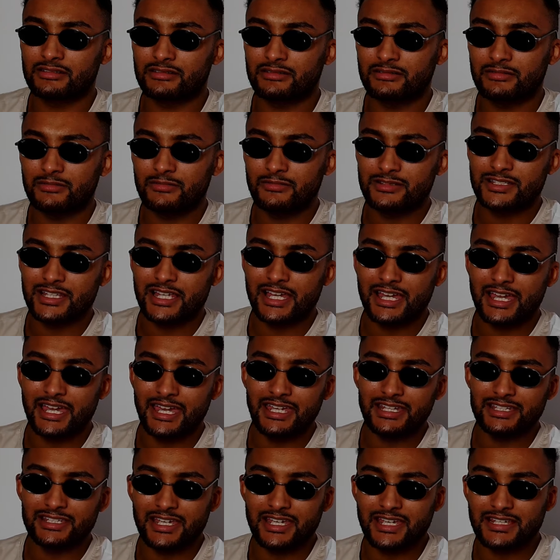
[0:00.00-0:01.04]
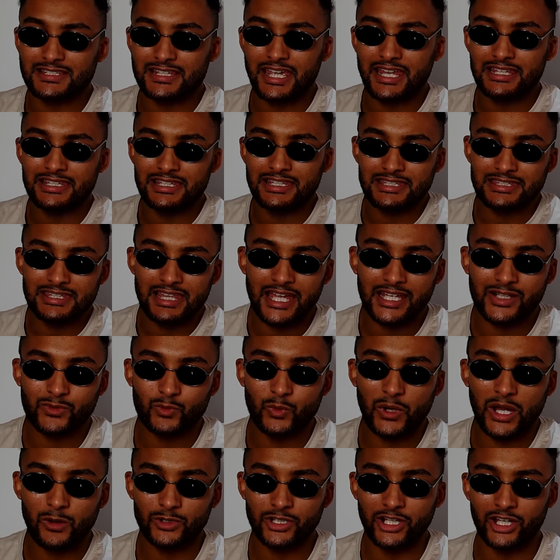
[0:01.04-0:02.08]
Was that AJ saying to Dan,
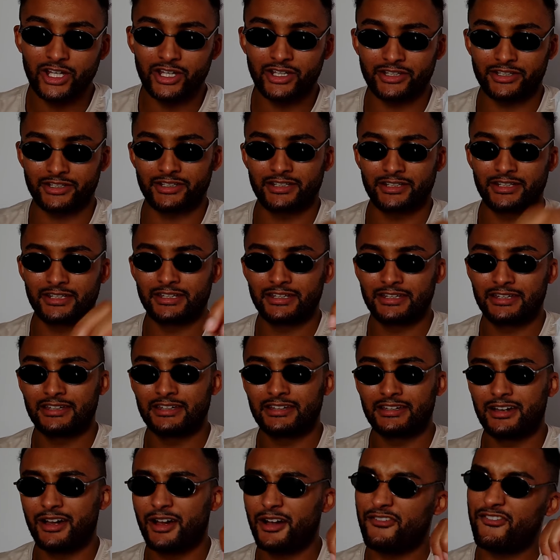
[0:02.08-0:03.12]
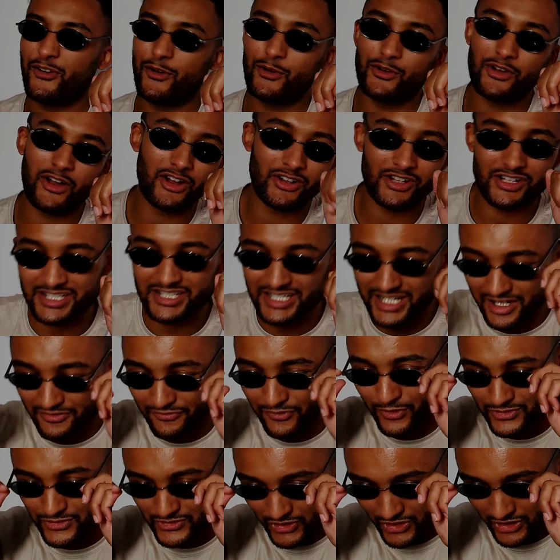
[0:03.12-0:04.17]
well done? I feel
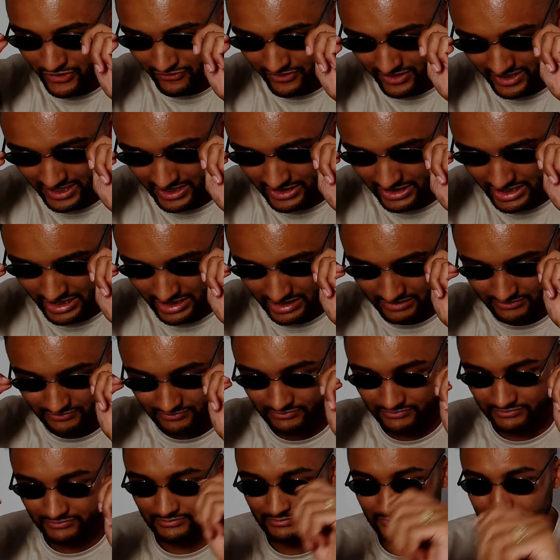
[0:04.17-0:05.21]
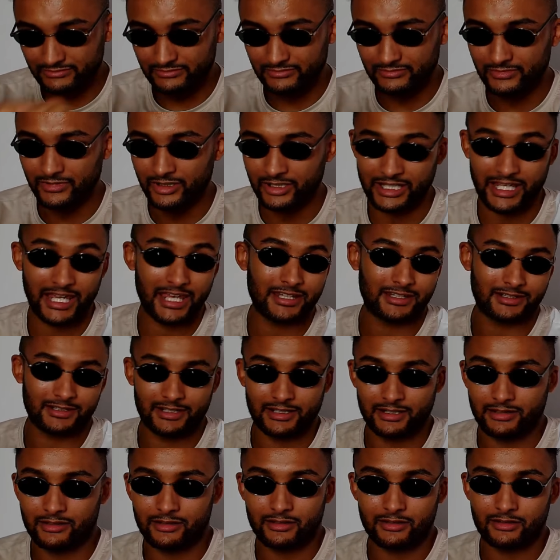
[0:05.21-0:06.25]
sorry for AJ. Again,
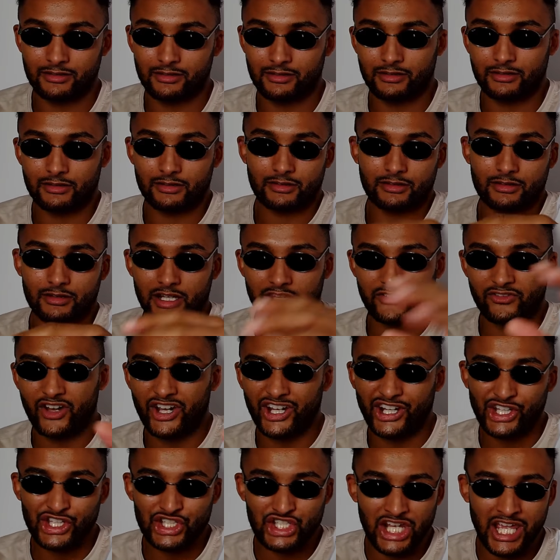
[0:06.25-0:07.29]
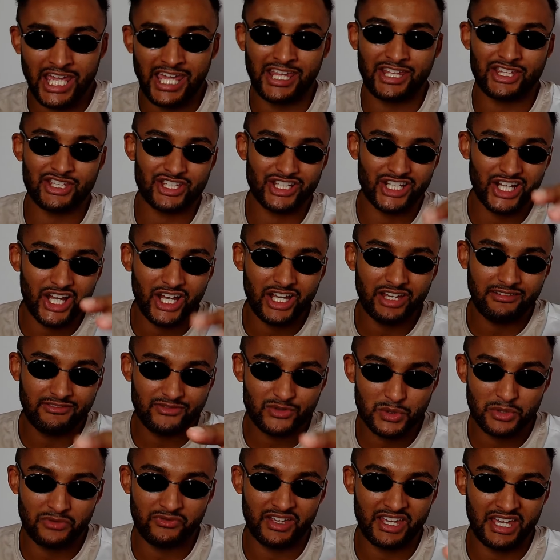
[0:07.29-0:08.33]
if I could change lives
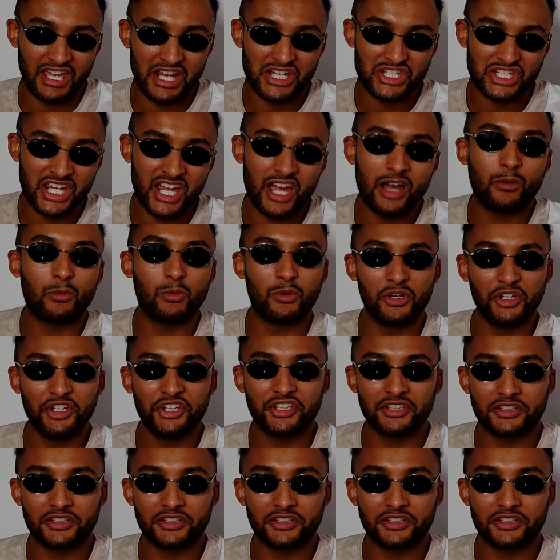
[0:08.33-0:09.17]
with AJ, I would.